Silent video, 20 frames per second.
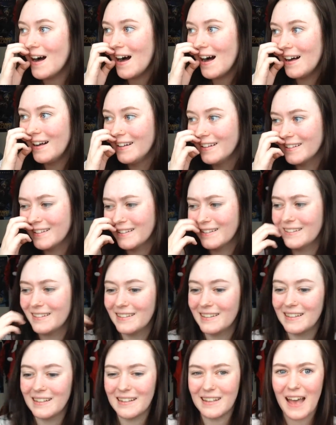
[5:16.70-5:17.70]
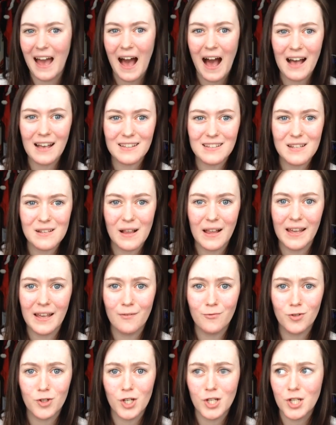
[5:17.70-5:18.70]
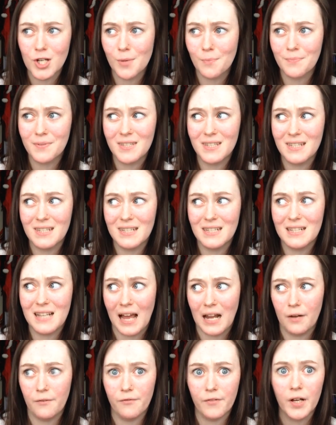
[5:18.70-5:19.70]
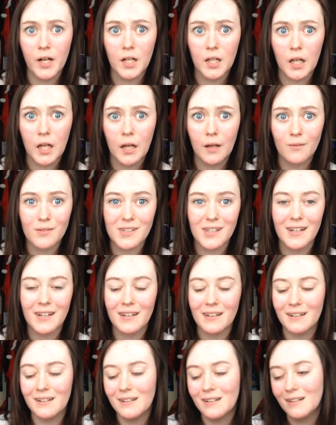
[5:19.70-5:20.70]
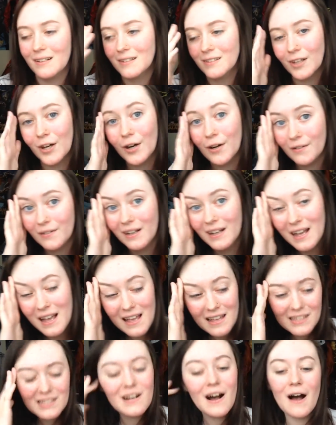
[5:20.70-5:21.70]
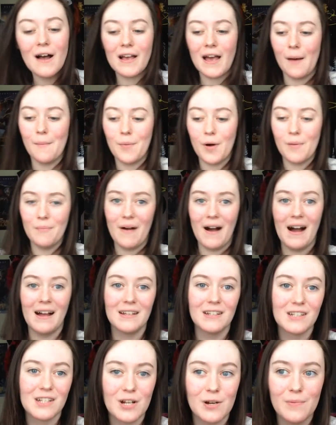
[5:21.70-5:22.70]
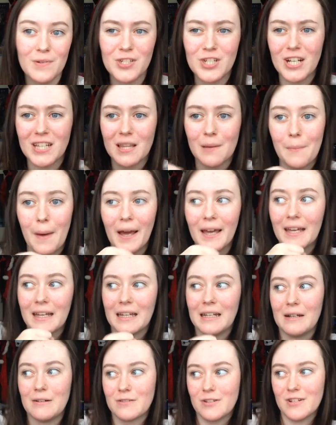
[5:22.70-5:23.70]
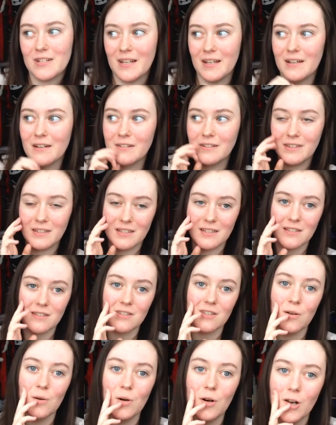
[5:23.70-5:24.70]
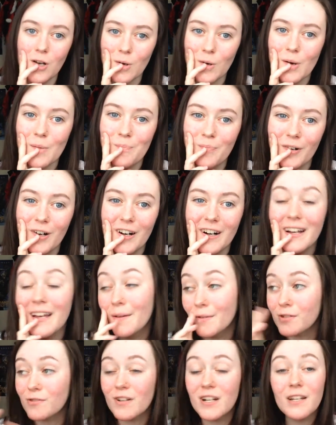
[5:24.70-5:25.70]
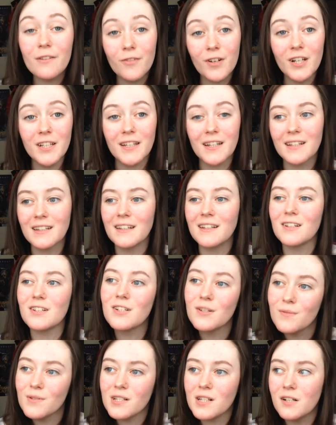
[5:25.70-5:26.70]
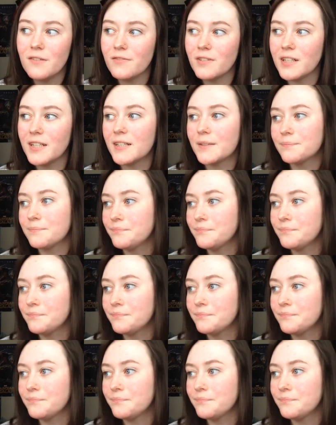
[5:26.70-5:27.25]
to, get asked, like, if she ships Dan and Phil. I was like, oh, no. So I kept putting my hand up and she had the mic and I was just like, oh, this is so awkward. But it was really fun and, like, she was